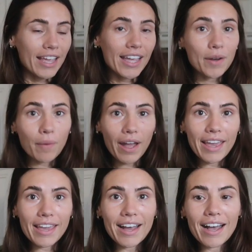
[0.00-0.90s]

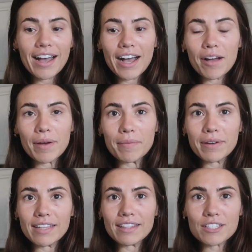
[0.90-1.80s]
anyway, I'm gonna
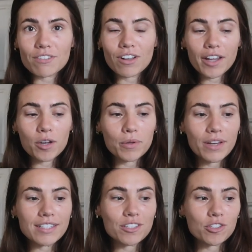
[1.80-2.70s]
end this vlog. I hope you
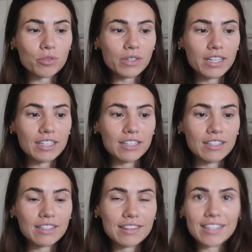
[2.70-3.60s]
guys enjoyed
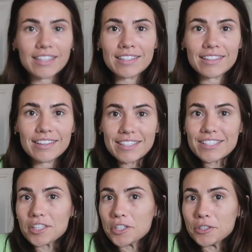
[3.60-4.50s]

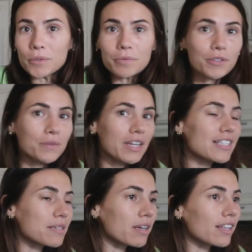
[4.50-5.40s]
this little few
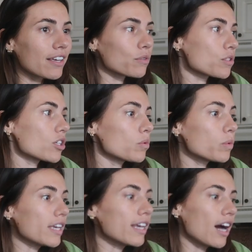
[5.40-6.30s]
days of my life. It was a good
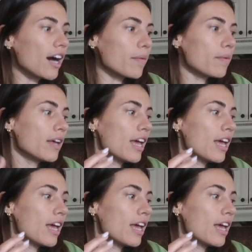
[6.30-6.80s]
week. We'll